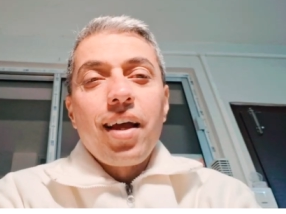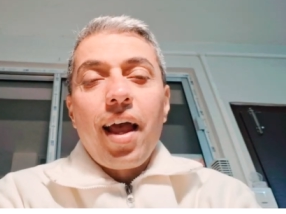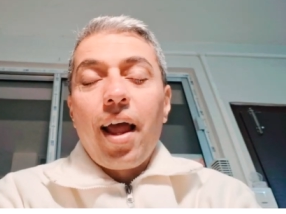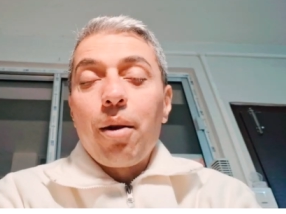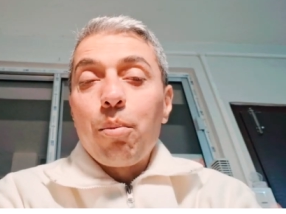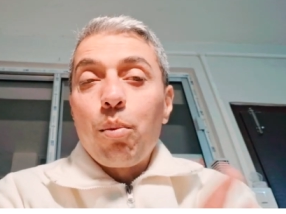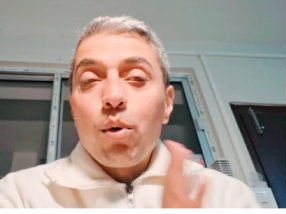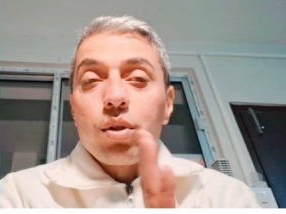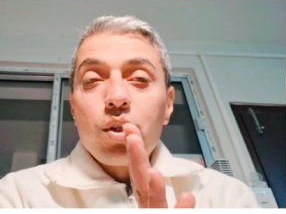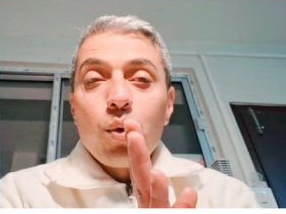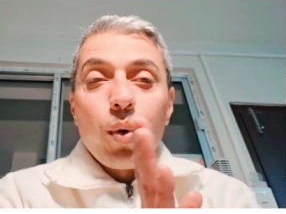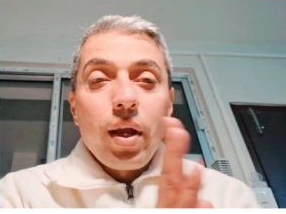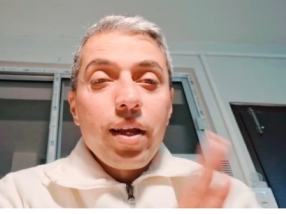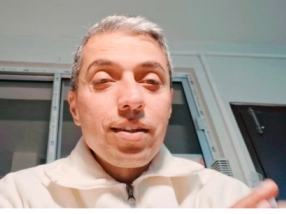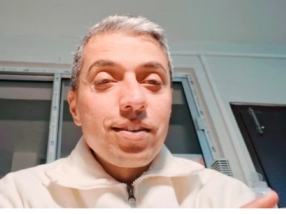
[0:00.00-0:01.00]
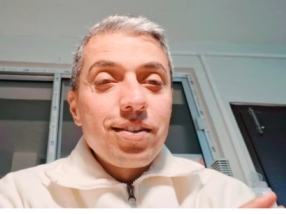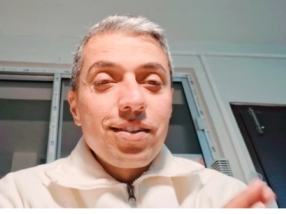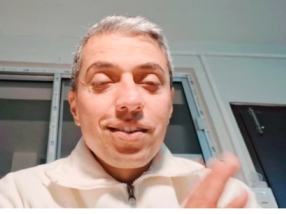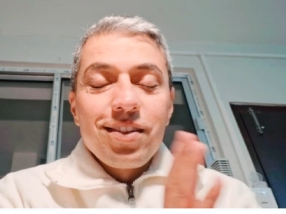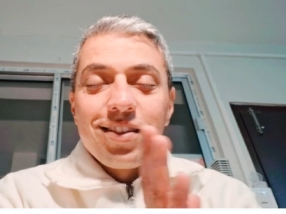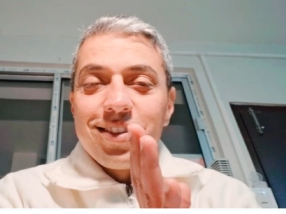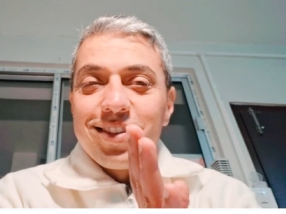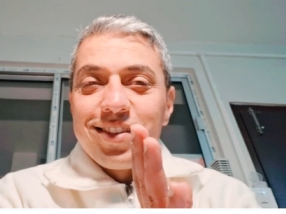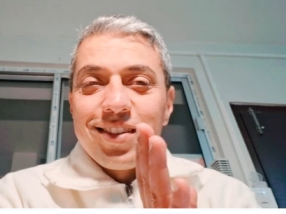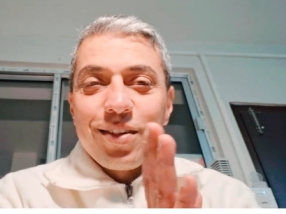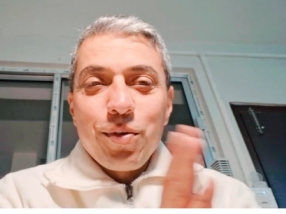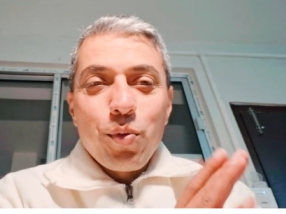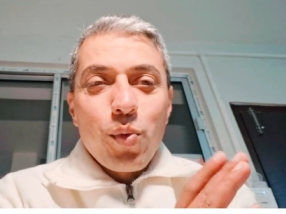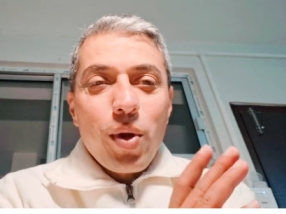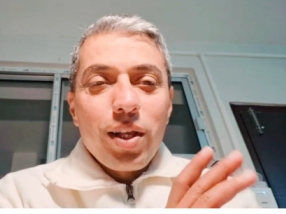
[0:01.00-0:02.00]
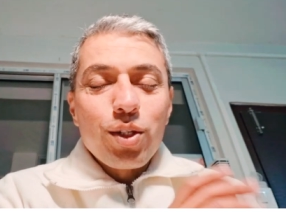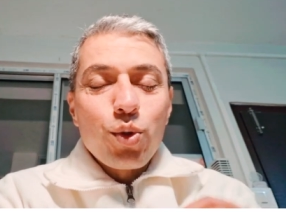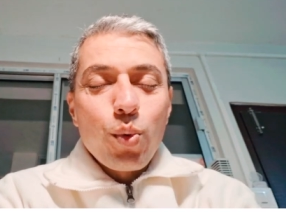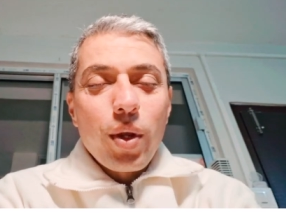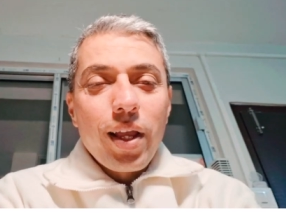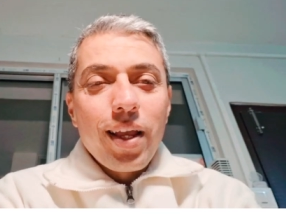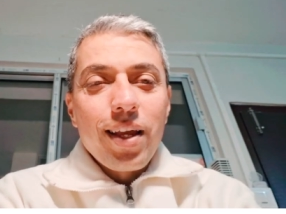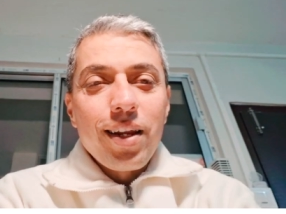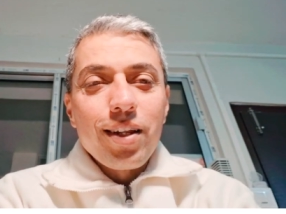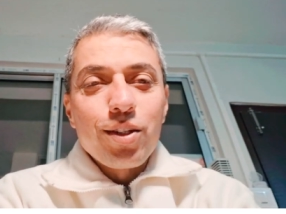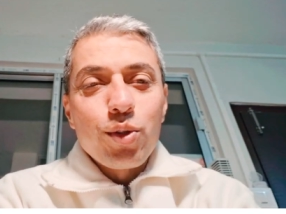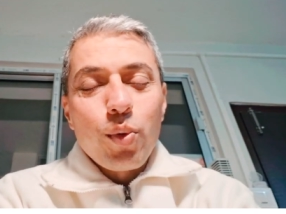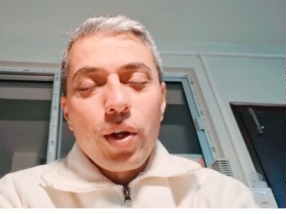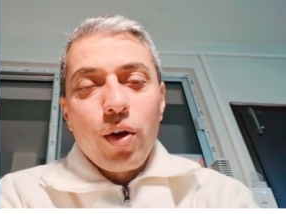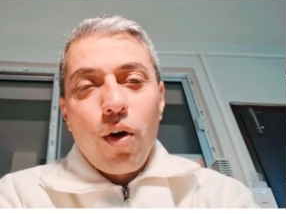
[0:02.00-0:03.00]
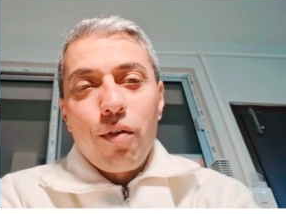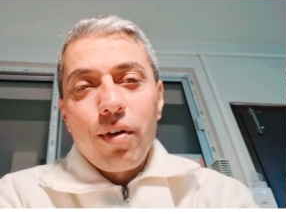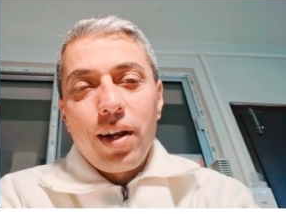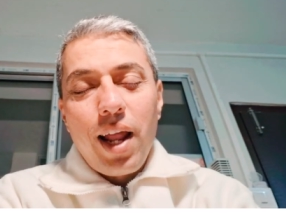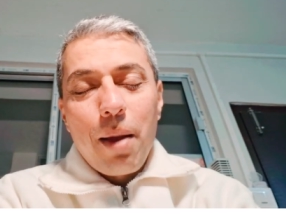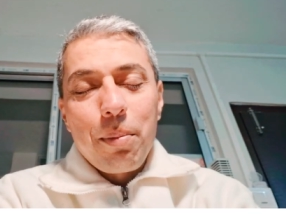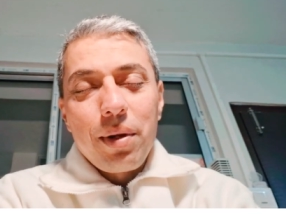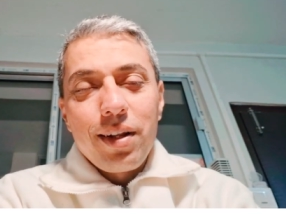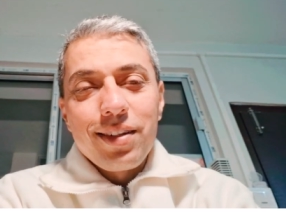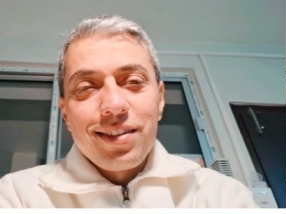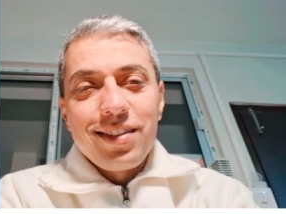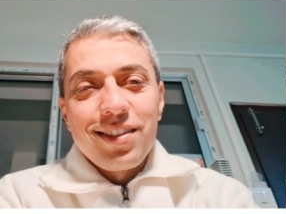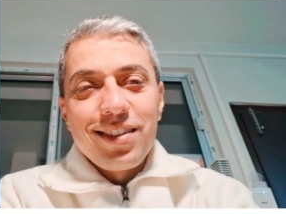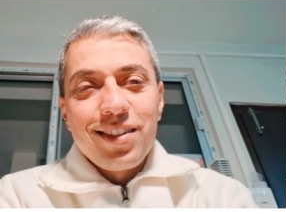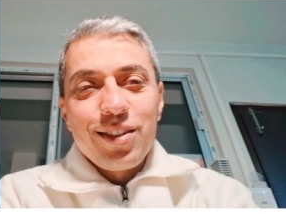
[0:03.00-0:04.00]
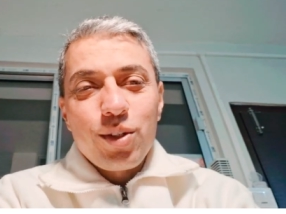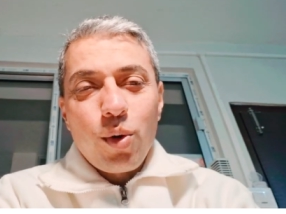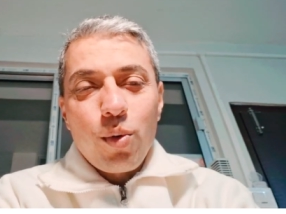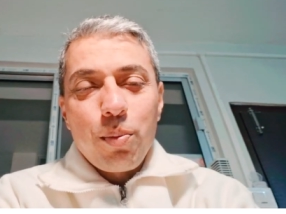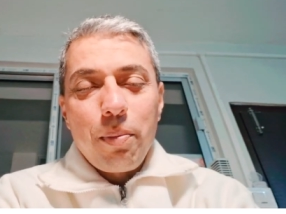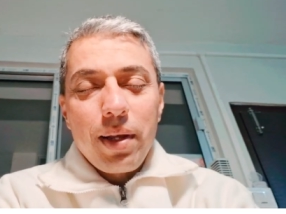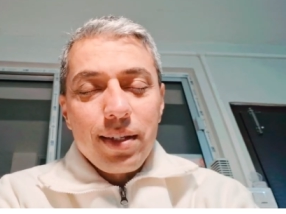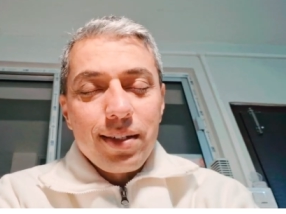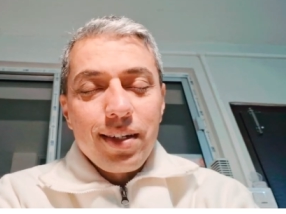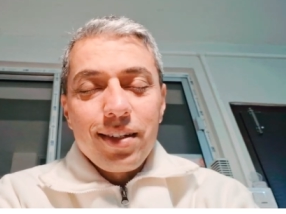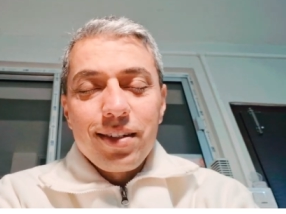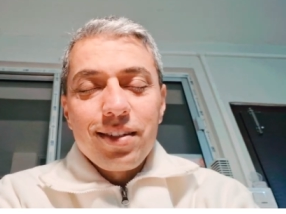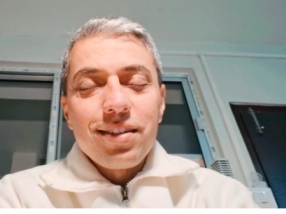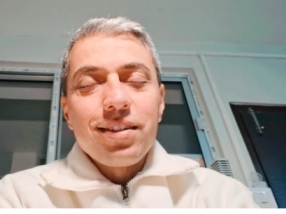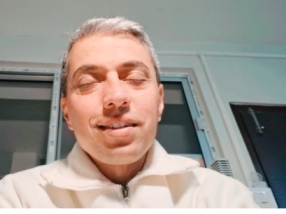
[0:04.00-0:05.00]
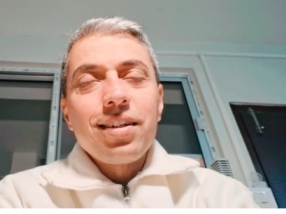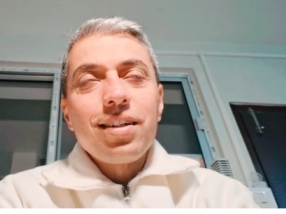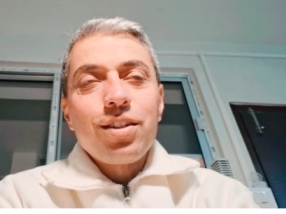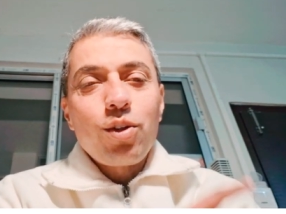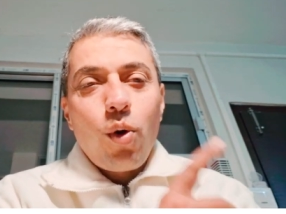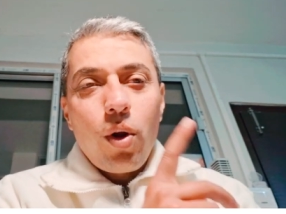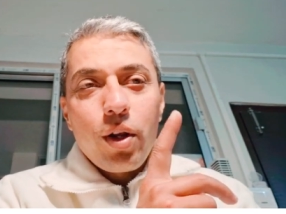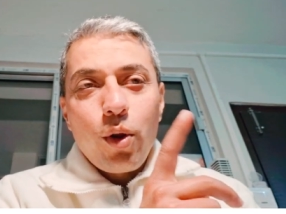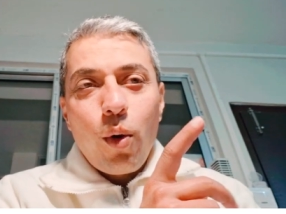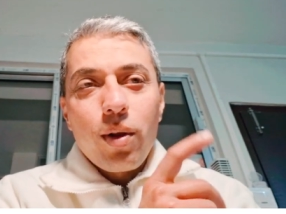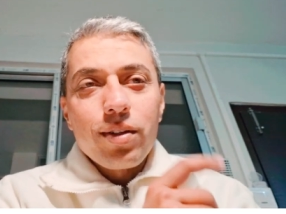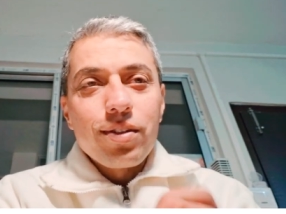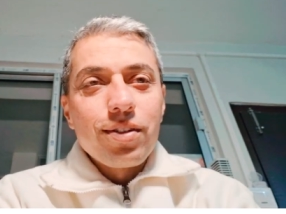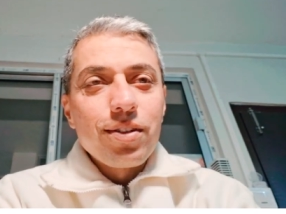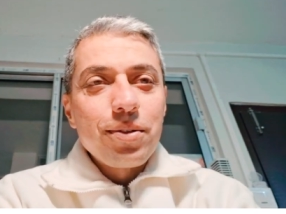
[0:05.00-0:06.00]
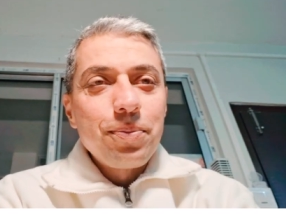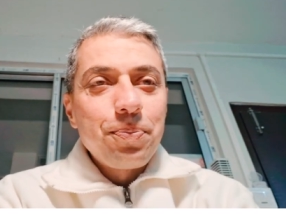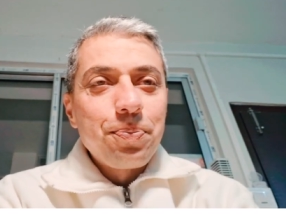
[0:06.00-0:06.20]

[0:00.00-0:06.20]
and both the ways we are swinging in a swing of unhappiness so bestest, it's all yours